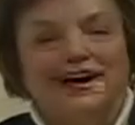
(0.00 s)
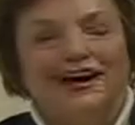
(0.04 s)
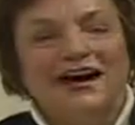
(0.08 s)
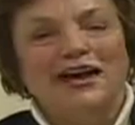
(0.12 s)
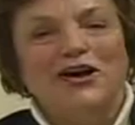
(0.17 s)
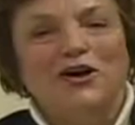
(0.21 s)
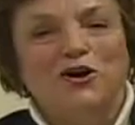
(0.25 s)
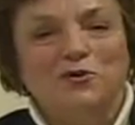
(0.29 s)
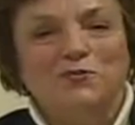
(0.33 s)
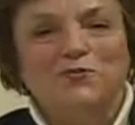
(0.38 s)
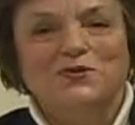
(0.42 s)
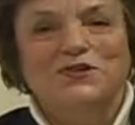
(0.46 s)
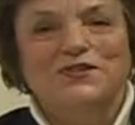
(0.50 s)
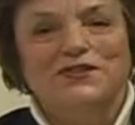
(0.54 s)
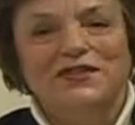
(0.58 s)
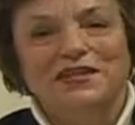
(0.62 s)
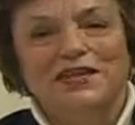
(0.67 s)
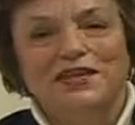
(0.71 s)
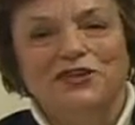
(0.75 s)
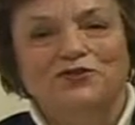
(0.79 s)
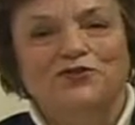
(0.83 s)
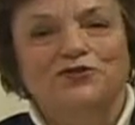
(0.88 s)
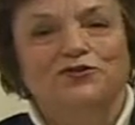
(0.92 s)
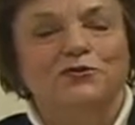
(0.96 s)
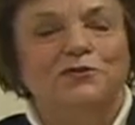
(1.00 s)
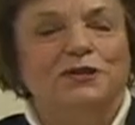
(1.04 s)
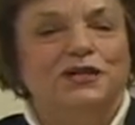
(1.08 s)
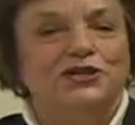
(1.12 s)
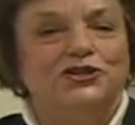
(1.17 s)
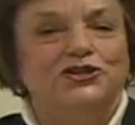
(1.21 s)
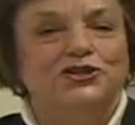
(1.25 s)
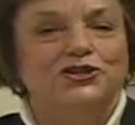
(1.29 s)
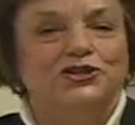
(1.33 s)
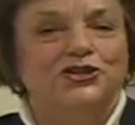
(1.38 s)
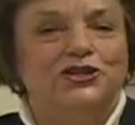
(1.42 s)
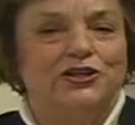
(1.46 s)
I hope that the
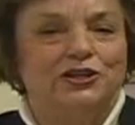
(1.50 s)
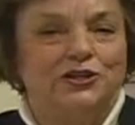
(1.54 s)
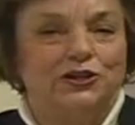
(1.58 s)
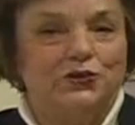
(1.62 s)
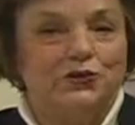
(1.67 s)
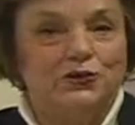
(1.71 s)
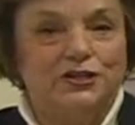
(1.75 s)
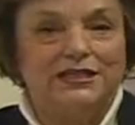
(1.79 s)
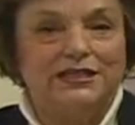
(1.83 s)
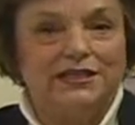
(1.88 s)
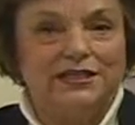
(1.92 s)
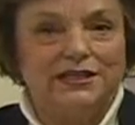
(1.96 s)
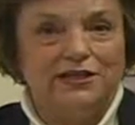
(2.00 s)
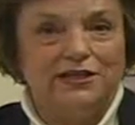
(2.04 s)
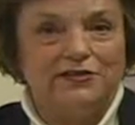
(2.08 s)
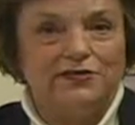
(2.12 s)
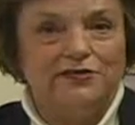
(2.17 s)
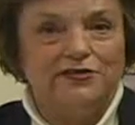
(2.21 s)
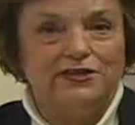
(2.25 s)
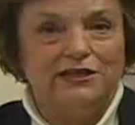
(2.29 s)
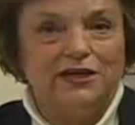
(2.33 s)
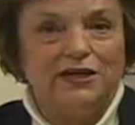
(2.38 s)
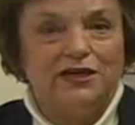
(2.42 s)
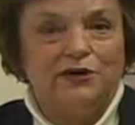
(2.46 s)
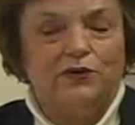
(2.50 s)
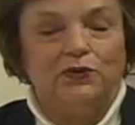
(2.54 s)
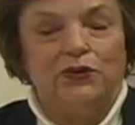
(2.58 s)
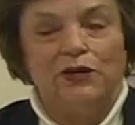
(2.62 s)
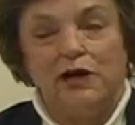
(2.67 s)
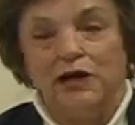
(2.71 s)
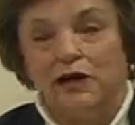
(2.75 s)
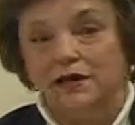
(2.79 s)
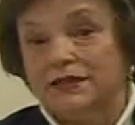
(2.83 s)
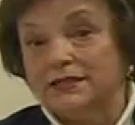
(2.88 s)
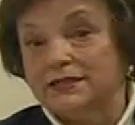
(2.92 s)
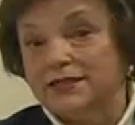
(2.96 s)
information you received
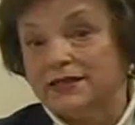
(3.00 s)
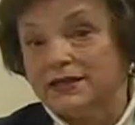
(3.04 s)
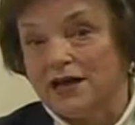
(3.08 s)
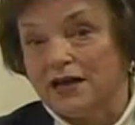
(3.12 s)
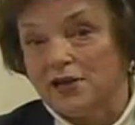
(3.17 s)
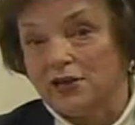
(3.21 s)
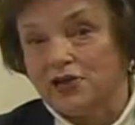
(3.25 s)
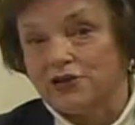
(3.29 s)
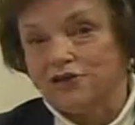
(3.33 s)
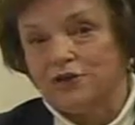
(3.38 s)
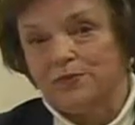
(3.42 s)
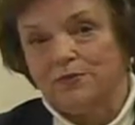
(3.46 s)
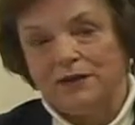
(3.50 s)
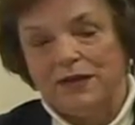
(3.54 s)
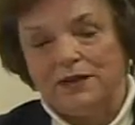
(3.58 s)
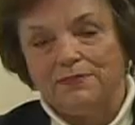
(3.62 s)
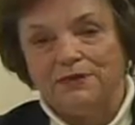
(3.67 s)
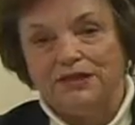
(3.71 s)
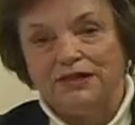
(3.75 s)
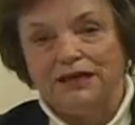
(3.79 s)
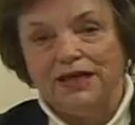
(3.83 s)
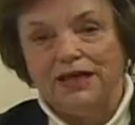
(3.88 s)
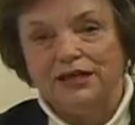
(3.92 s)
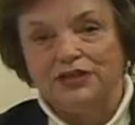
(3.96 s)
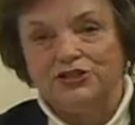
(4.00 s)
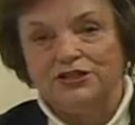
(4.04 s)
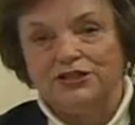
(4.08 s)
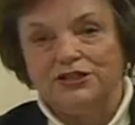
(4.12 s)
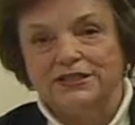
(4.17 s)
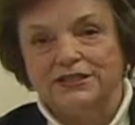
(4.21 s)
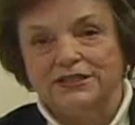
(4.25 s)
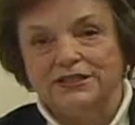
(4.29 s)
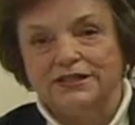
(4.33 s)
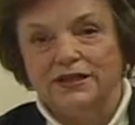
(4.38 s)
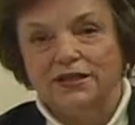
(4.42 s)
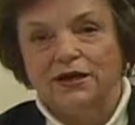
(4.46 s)
regarding scholarship
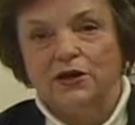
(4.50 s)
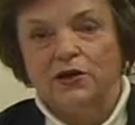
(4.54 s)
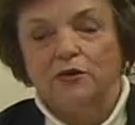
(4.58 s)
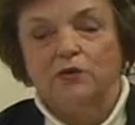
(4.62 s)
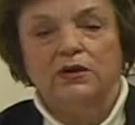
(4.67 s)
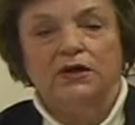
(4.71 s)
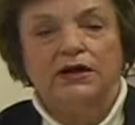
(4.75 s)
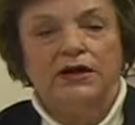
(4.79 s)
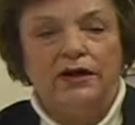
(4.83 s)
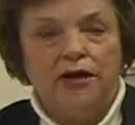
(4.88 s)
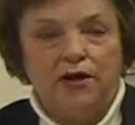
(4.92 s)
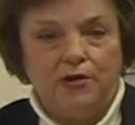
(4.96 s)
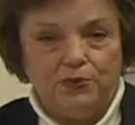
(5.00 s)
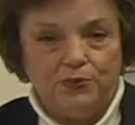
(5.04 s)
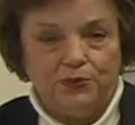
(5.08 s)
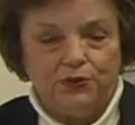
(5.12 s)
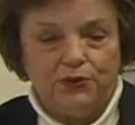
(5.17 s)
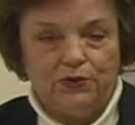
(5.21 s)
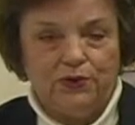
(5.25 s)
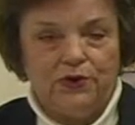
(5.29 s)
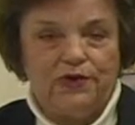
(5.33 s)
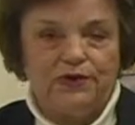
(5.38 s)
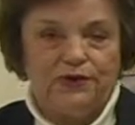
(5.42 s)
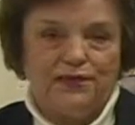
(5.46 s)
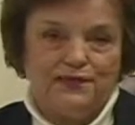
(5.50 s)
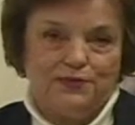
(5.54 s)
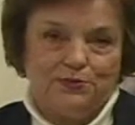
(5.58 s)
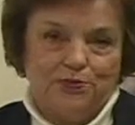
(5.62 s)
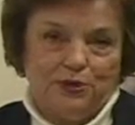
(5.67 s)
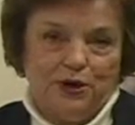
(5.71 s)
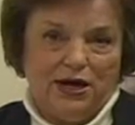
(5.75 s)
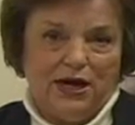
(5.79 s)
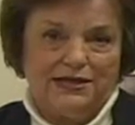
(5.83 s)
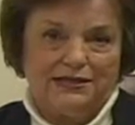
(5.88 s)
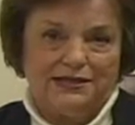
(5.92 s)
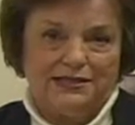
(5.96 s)
applications will help you in this
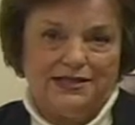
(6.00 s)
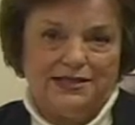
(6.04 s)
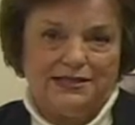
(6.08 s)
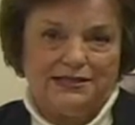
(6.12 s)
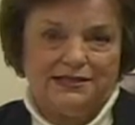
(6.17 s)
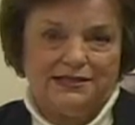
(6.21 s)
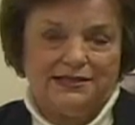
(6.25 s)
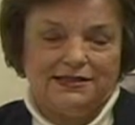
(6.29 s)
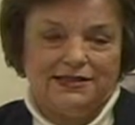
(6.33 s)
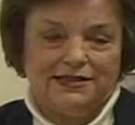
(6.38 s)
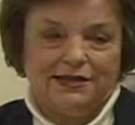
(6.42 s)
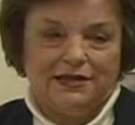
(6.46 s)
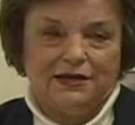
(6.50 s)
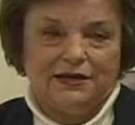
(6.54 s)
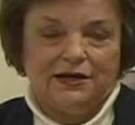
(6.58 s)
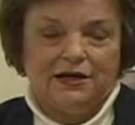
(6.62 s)
process.